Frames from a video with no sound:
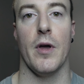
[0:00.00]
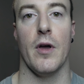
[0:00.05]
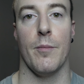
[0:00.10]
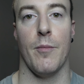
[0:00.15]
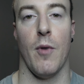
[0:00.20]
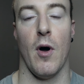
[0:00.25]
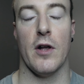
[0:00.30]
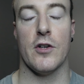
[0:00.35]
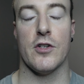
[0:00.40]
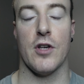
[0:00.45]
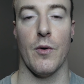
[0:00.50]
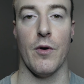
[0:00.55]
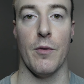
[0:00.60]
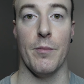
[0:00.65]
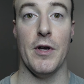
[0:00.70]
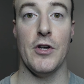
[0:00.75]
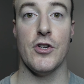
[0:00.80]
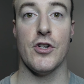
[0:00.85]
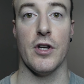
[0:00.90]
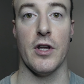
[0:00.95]
By its own
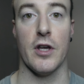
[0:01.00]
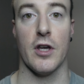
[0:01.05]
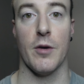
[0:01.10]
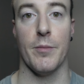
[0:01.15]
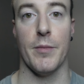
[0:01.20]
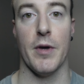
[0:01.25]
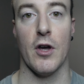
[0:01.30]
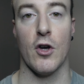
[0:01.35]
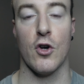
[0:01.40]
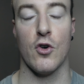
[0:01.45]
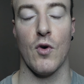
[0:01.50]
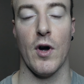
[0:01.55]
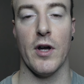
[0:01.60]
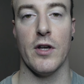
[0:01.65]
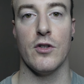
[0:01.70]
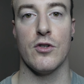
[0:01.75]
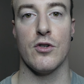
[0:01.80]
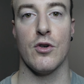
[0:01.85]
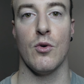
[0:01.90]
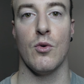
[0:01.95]
admission, it can be a
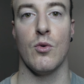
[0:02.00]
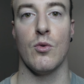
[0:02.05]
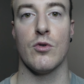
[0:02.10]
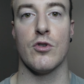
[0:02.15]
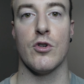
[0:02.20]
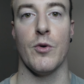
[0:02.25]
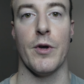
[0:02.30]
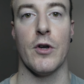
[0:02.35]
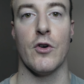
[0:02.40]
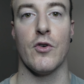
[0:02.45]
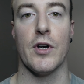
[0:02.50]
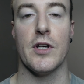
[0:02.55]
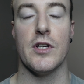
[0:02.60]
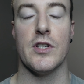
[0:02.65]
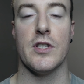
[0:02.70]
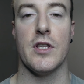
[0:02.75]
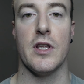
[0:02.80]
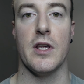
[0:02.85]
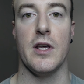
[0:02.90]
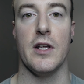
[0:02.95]
great tool to
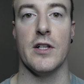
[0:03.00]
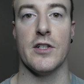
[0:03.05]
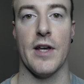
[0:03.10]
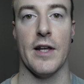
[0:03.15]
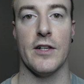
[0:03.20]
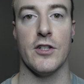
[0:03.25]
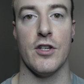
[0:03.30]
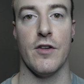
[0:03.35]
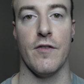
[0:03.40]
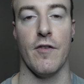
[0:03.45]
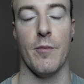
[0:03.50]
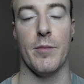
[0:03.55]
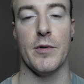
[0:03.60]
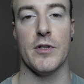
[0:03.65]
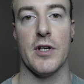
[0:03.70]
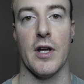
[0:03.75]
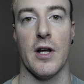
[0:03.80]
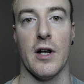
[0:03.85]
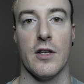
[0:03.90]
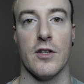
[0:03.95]
increase the intensity of a
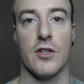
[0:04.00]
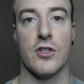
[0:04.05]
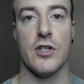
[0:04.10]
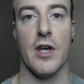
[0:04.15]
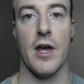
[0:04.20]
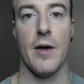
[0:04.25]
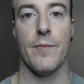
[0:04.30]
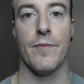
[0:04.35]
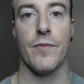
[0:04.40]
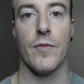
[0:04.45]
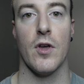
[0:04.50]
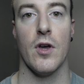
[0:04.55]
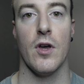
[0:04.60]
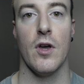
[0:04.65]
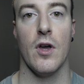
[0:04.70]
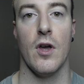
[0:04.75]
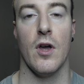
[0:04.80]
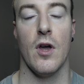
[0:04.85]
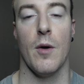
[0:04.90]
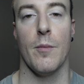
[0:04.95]
particular set.
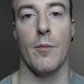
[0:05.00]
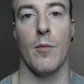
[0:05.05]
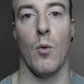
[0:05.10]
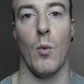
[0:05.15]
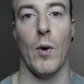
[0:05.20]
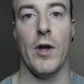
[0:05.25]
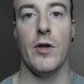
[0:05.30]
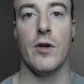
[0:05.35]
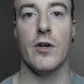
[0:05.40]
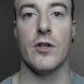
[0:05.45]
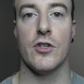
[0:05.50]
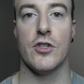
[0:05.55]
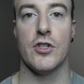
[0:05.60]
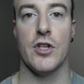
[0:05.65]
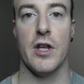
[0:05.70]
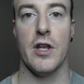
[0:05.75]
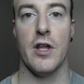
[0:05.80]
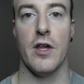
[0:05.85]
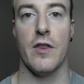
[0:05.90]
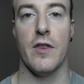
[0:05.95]
But when you
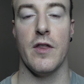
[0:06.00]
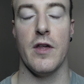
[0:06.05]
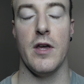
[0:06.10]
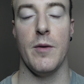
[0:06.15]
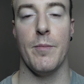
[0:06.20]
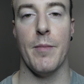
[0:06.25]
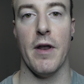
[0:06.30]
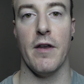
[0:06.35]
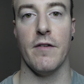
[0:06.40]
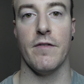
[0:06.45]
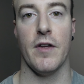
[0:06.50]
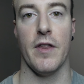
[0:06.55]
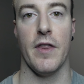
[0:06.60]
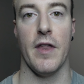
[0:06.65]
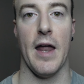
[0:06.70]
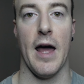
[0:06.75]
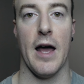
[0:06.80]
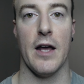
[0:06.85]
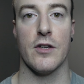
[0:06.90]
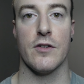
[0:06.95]
consider the benefit that
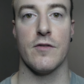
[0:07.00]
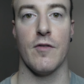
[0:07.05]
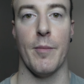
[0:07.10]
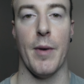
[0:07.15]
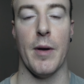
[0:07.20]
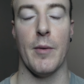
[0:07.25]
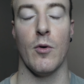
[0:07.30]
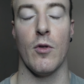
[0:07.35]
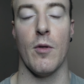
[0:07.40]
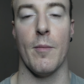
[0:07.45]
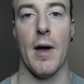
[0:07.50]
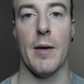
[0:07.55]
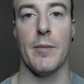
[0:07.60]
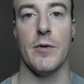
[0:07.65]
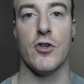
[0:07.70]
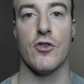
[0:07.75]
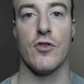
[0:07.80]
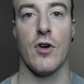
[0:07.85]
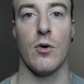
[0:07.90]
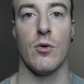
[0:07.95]
it has for people that maybe
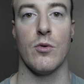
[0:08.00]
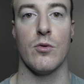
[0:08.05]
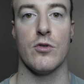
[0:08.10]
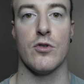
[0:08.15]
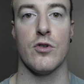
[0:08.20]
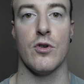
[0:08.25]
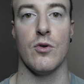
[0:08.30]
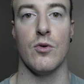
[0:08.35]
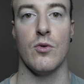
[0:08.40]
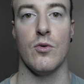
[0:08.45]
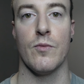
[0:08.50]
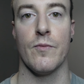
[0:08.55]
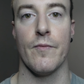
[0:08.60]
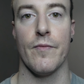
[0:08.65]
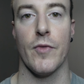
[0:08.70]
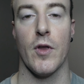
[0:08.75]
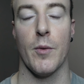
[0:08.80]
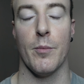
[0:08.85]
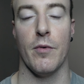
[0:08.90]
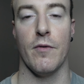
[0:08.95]
struggle to
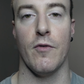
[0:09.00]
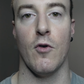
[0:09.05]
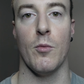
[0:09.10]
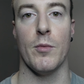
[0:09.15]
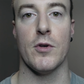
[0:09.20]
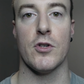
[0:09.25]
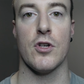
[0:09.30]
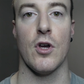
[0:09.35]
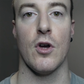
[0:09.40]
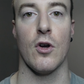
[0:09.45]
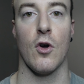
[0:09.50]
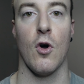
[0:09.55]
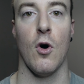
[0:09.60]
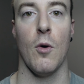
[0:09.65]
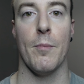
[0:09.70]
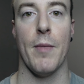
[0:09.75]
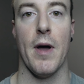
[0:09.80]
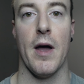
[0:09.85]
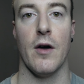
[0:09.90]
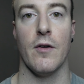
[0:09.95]
perform a certain
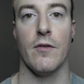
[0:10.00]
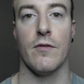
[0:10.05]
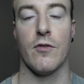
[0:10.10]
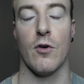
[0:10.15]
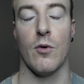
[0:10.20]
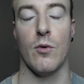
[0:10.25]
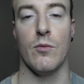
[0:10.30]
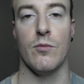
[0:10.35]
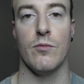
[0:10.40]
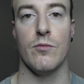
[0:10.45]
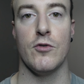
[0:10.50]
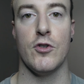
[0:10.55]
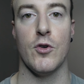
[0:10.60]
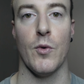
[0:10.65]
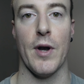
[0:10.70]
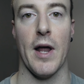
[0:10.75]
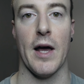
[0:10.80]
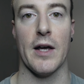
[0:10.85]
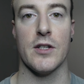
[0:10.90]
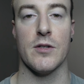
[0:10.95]
compound through
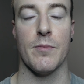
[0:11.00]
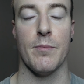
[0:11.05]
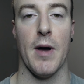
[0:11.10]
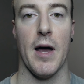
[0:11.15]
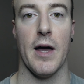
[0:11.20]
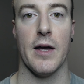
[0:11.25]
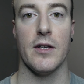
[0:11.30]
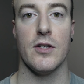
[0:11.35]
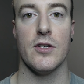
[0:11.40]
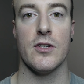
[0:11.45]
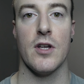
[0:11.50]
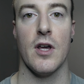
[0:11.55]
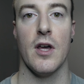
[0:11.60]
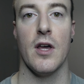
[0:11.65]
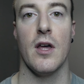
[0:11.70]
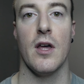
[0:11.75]
joint aches and pains,